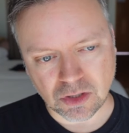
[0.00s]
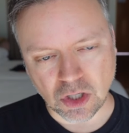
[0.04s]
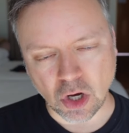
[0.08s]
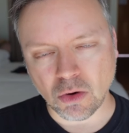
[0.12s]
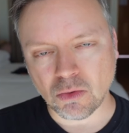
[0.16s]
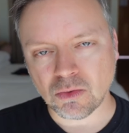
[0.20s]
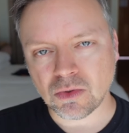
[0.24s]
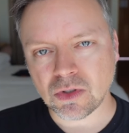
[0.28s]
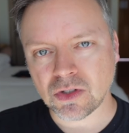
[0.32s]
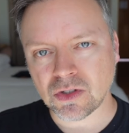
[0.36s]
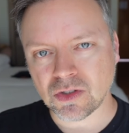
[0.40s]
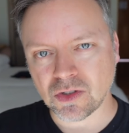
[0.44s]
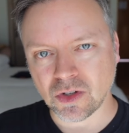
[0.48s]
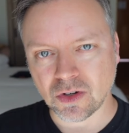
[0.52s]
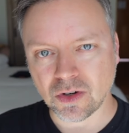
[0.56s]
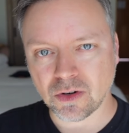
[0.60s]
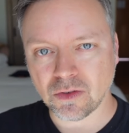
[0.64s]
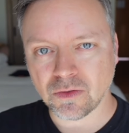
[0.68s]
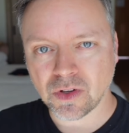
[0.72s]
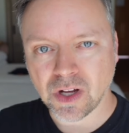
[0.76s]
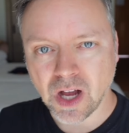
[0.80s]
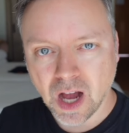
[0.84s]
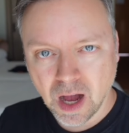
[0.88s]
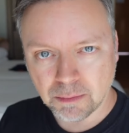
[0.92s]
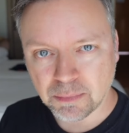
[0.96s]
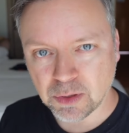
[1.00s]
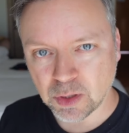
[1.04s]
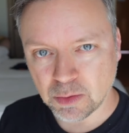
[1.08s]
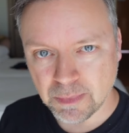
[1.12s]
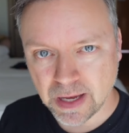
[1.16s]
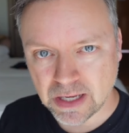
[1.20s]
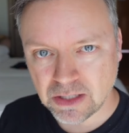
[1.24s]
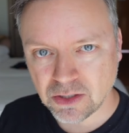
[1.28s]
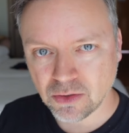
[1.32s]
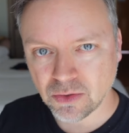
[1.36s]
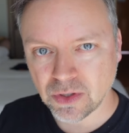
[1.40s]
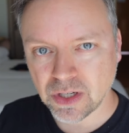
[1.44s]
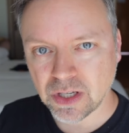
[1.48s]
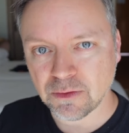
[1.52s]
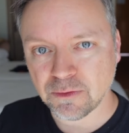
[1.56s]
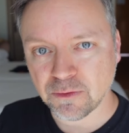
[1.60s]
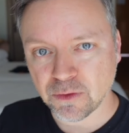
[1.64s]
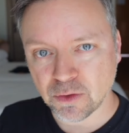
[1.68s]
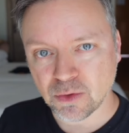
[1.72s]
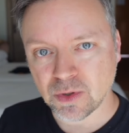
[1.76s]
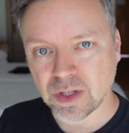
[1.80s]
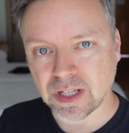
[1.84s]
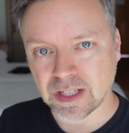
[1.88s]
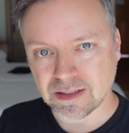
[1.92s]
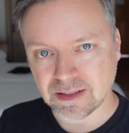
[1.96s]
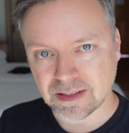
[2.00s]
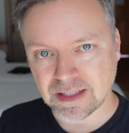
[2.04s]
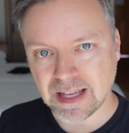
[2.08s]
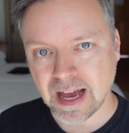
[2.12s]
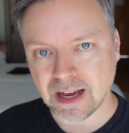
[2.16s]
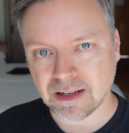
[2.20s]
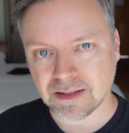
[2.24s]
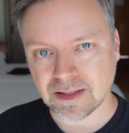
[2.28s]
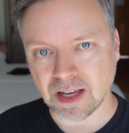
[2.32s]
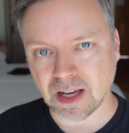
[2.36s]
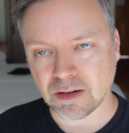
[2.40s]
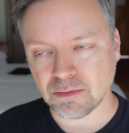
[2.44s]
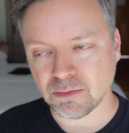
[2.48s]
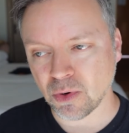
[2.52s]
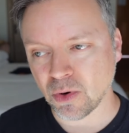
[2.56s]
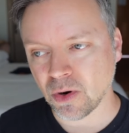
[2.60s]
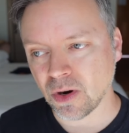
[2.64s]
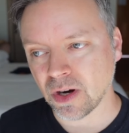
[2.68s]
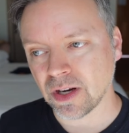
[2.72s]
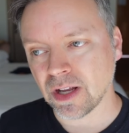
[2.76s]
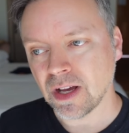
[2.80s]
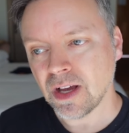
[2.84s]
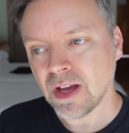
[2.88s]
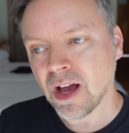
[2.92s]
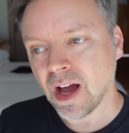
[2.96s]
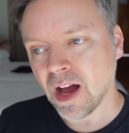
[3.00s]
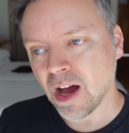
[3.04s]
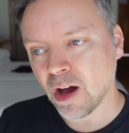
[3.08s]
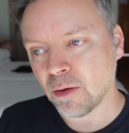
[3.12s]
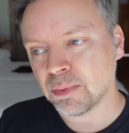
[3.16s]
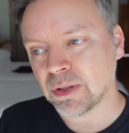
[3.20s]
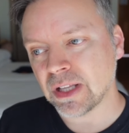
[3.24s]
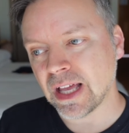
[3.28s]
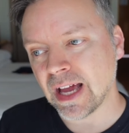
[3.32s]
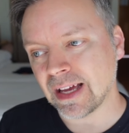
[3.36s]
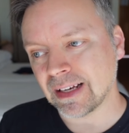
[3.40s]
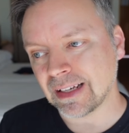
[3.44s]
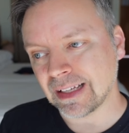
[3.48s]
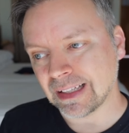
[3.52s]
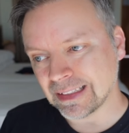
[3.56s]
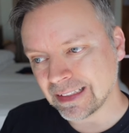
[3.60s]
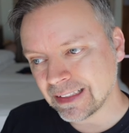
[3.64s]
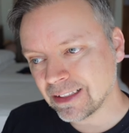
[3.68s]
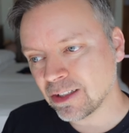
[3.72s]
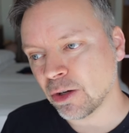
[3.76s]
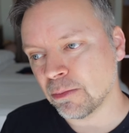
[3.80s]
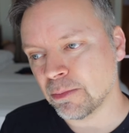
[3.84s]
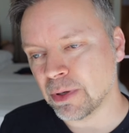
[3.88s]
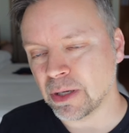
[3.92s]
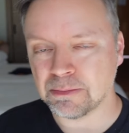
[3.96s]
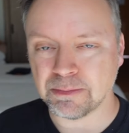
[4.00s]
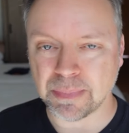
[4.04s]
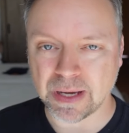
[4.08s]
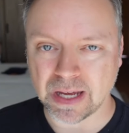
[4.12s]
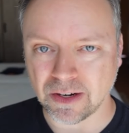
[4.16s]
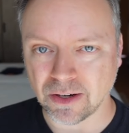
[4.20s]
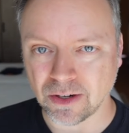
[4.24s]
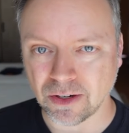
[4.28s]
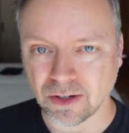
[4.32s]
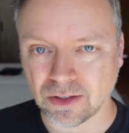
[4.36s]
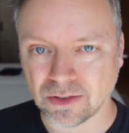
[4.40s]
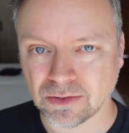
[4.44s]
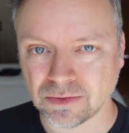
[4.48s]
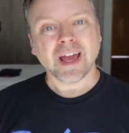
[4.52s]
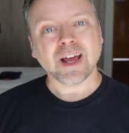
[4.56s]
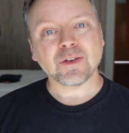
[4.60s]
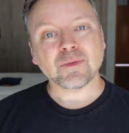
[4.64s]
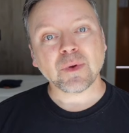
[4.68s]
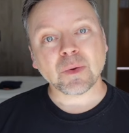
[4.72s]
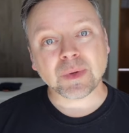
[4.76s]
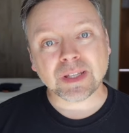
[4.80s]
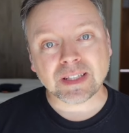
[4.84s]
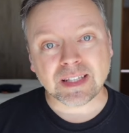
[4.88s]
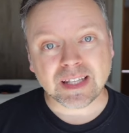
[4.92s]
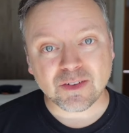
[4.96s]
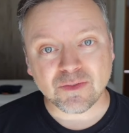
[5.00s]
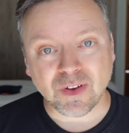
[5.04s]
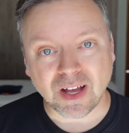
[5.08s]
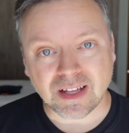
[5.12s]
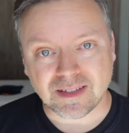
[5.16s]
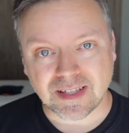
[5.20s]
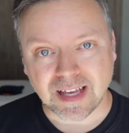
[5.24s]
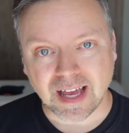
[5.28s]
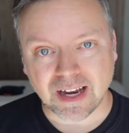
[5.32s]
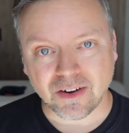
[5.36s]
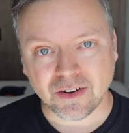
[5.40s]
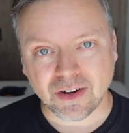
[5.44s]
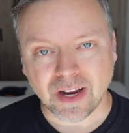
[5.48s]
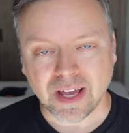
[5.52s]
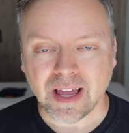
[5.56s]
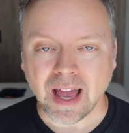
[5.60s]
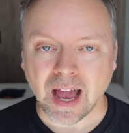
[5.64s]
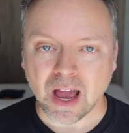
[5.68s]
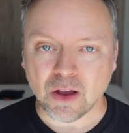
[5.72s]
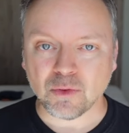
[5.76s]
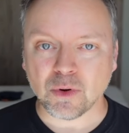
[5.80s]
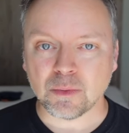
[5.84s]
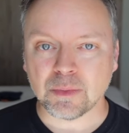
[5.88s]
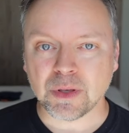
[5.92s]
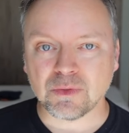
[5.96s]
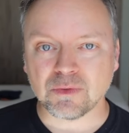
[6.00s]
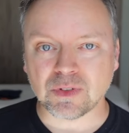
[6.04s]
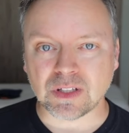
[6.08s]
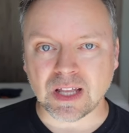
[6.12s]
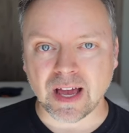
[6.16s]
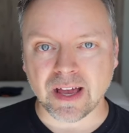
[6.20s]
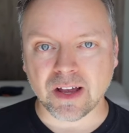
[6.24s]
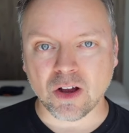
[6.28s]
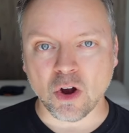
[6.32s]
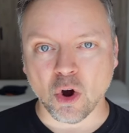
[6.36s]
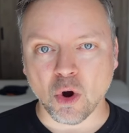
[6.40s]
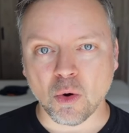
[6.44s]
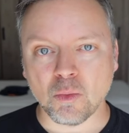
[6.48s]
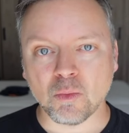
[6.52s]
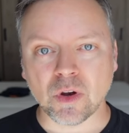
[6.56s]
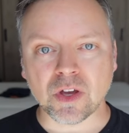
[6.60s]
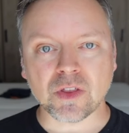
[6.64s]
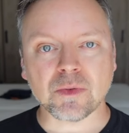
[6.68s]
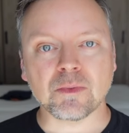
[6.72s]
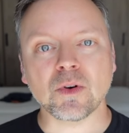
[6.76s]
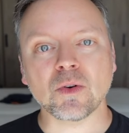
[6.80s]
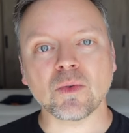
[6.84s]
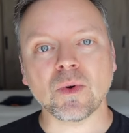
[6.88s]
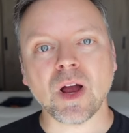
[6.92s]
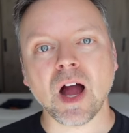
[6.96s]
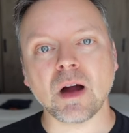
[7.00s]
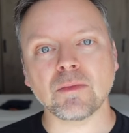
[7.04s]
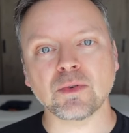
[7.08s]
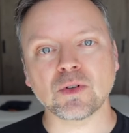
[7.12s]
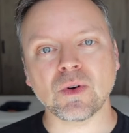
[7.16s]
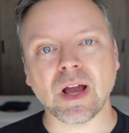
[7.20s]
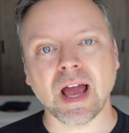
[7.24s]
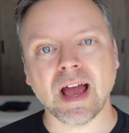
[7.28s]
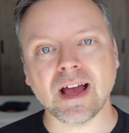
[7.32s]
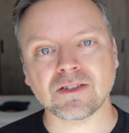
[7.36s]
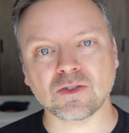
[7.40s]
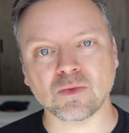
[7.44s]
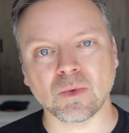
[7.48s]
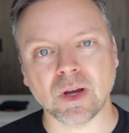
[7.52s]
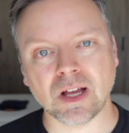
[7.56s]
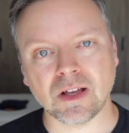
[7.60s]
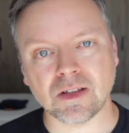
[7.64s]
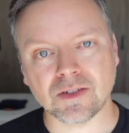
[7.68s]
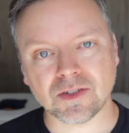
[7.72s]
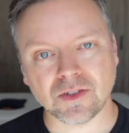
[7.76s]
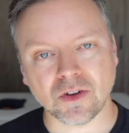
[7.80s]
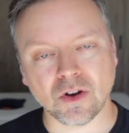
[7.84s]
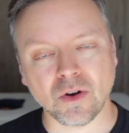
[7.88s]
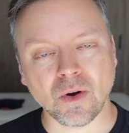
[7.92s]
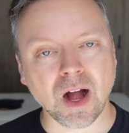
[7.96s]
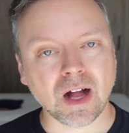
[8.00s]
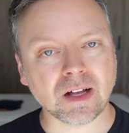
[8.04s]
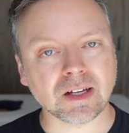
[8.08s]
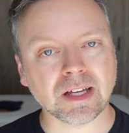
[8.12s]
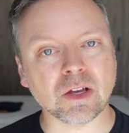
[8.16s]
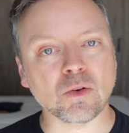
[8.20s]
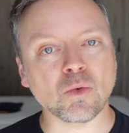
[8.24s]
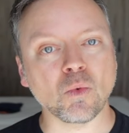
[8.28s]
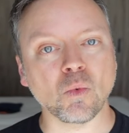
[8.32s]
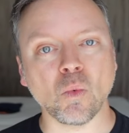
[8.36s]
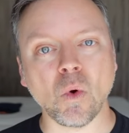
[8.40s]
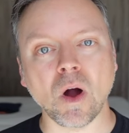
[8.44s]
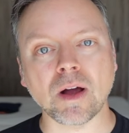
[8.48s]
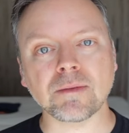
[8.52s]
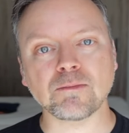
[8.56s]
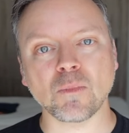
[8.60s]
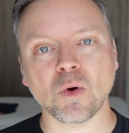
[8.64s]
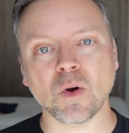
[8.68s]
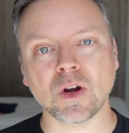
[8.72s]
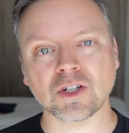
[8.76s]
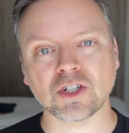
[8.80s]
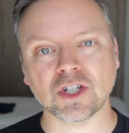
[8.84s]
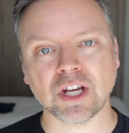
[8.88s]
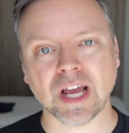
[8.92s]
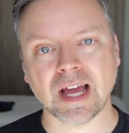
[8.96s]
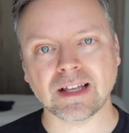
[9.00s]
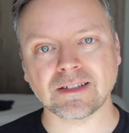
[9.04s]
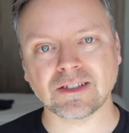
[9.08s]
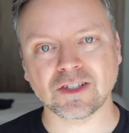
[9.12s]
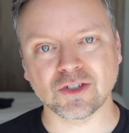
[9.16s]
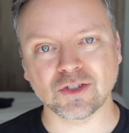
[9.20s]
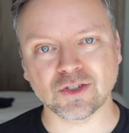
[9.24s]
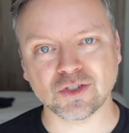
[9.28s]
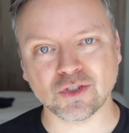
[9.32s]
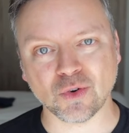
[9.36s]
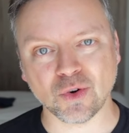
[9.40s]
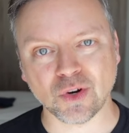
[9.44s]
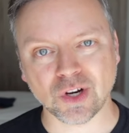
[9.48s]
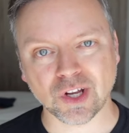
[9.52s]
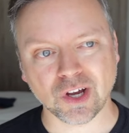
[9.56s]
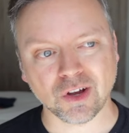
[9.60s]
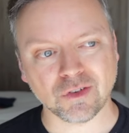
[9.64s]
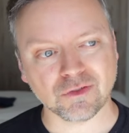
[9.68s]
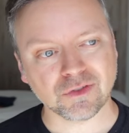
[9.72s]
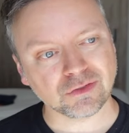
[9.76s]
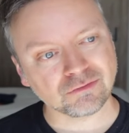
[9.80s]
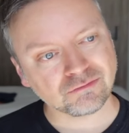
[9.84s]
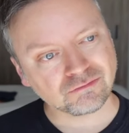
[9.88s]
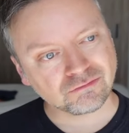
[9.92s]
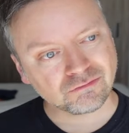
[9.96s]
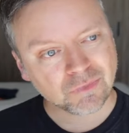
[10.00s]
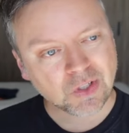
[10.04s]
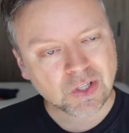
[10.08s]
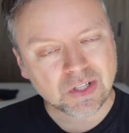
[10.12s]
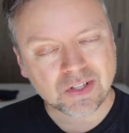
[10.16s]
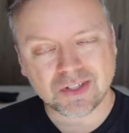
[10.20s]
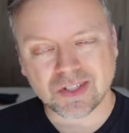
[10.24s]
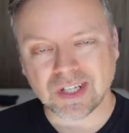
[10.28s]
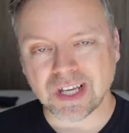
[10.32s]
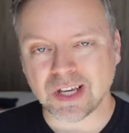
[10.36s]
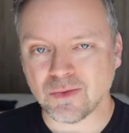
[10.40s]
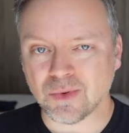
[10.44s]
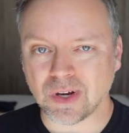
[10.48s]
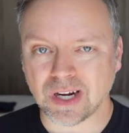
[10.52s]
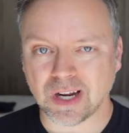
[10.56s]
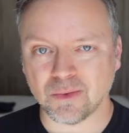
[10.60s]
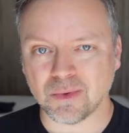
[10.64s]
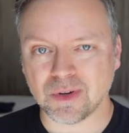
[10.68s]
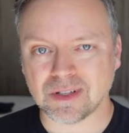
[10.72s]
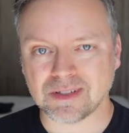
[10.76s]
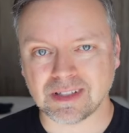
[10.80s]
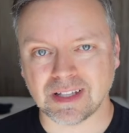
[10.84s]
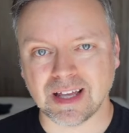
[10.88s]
don't serve complimentary food and snacks on board, I'll plan a little bit better. And when we leave on Saturday, I will be flying home with Marabu as well. So I'll get one more chance to sort of see what it was